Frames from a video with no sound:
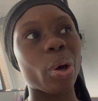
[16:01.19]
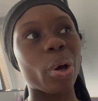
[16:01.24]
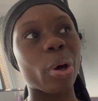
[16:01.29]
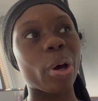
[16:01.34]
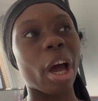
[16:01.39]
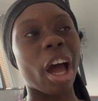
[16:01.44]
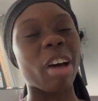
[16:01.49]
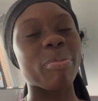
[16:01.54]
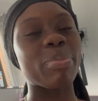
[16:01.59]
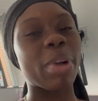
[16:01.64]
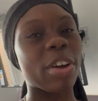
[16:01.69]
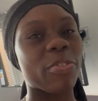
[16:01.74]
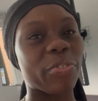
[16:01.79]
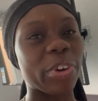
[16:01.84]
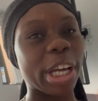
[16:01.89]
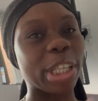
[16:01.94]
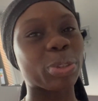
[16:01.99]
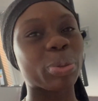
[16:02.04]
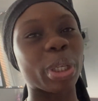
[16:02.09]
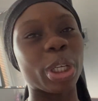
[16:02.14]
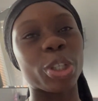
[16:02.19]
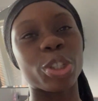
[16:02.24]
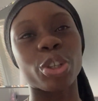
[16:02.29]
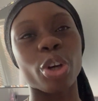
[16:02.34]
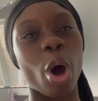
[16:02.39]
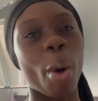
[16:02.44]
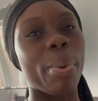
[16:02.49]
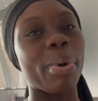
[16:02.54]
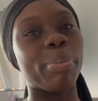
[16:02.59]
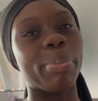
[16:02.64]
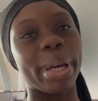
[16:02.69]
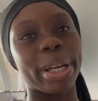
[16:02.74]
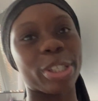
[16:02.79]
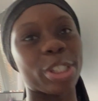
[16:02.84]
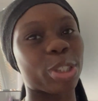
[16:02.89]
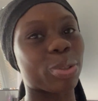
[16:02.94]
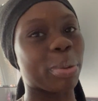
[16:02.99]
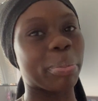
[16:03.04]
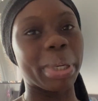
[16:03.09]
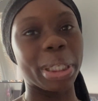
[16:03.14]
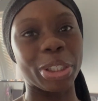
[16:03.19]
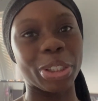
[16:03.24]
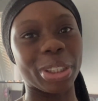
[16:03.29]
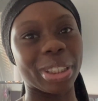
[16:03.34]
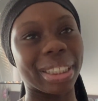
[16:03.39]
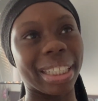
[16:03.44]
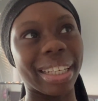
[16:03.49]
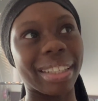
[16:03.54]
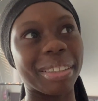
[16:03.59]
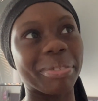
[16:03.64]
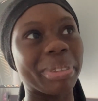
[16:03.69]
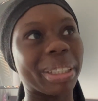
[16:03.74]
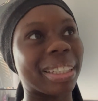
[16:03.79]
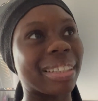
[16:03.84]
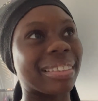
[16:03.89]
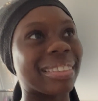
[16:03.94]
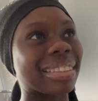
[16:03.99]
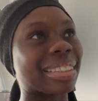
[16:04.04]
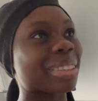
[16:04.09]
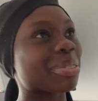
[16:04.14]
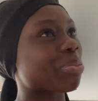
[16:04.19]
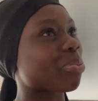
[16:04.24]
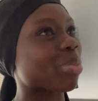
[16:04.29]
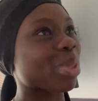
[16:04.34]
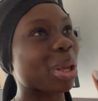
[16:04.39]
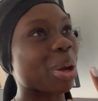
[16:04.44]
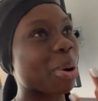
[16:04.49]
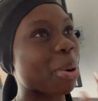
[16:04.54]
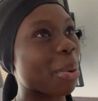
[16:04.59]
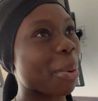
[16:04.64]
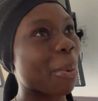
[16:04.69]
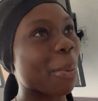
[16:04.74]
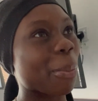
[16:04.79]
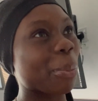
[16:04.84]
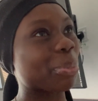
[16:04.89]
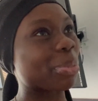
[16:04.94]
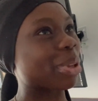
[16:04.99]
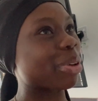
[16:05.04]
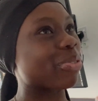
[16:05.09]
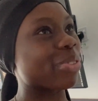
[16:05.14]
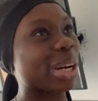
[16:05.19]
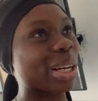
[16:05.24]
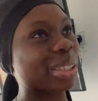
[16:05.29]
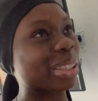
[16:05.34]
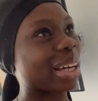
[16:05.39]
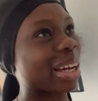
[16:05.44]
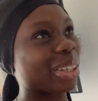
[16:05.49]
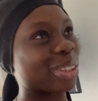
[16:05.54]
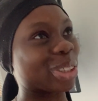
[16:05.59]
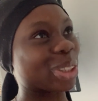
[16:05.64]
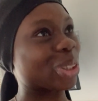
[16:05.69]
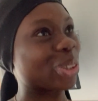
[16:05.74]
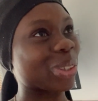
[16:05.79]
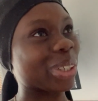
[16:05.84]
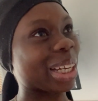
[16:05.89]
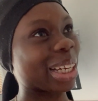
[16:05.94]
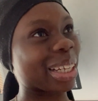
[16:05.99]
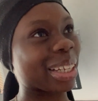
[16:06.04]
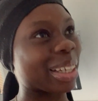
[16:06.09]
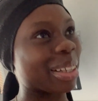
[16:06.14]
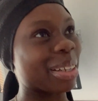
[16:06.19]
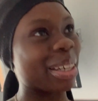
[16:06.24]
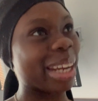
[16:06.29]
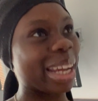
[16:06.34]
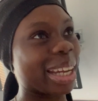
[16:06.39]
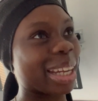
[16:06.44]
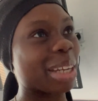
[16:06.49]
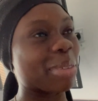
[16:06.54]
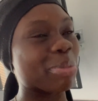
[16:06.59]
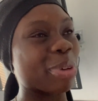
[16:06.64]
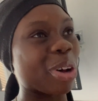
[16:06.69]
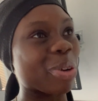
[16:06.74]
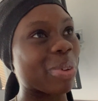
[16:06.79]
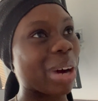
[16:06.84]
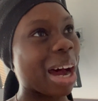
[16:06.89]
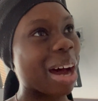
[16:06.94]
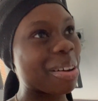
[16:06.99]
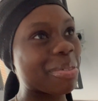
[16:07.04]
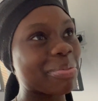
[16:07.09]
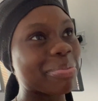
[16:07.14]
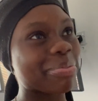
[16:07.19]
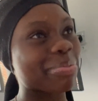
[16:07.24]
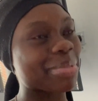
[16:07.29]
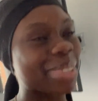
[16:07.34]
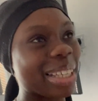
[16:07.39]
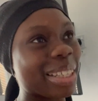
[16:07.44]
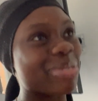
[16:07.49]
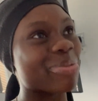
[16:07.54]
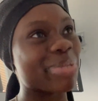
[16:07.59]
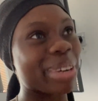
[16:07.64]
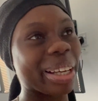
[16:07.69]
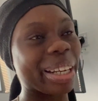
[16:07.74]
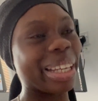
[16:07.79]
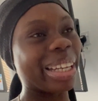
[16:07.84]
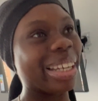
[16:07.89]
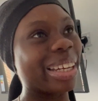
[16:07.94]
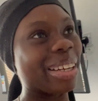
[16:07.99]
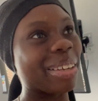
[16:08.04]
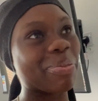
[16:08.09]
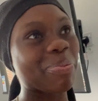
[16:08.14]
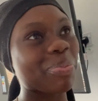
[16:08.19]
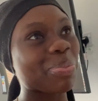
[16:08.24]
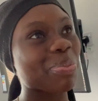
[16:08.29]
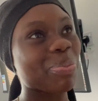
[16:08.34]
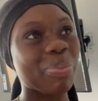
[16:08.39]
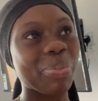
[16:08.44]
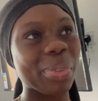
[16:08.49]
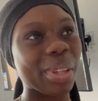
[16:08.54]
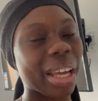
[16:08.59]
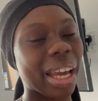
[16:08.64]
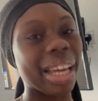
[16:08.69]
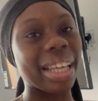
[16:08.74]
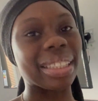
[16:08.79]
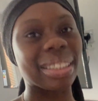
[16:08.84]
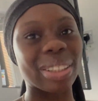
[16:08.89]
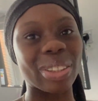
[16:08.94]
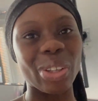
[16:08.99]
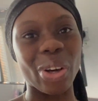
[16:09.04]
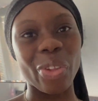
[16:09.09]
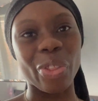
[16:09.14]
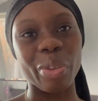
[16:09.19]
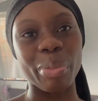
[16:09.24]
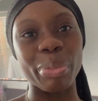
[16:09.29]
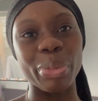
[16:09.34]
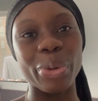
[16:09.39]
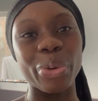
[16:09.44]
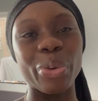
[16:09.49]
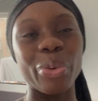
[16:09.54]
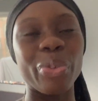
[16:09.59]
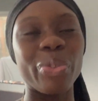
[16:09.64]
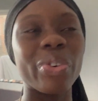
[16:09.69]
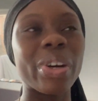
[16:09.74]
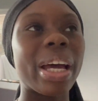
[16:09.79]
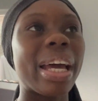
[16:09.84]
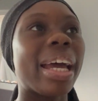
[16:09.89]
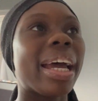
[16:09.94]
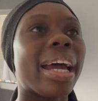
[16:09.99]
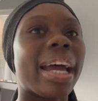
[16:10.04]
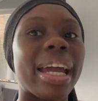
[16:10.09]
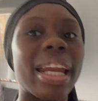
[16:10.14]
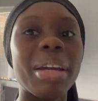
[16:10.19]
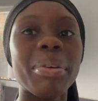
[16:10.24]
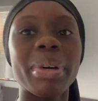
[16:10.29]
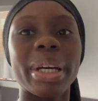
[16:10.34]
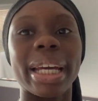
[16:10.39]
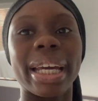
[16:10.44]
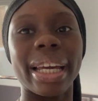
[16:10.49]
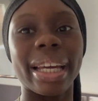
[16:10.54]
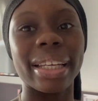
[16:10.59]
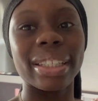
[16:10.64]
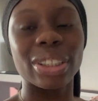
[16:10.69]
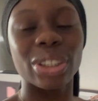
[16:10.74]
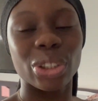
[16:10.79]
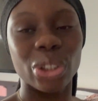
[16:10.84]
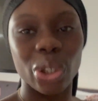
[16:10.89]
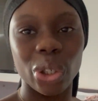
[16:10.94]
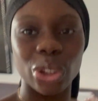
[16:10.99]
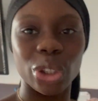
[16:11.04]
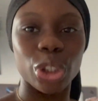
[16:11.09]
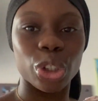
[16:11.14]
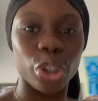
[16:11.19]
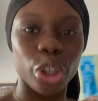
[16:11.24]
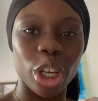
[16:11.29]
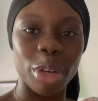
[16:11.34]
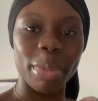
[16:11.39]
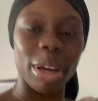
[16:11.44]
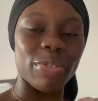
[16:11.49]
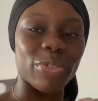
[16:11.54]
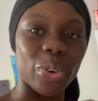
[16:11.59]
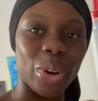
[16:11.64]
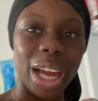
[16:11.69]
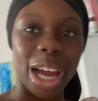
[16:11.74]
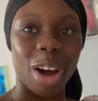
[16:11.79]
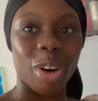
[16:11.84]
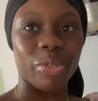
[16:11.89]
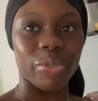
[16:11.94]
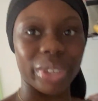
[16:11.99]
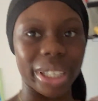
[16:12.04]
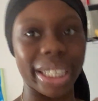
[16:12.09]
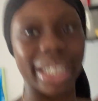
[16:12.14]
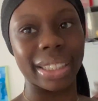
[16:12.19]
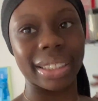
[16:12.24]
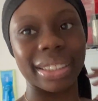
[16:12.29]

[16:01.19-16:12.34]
have my face really show up in pictures when pictures are taken, because the fact that I just look like a naked mole rat, it really is not the move. Anyways, so to show you my full outfit.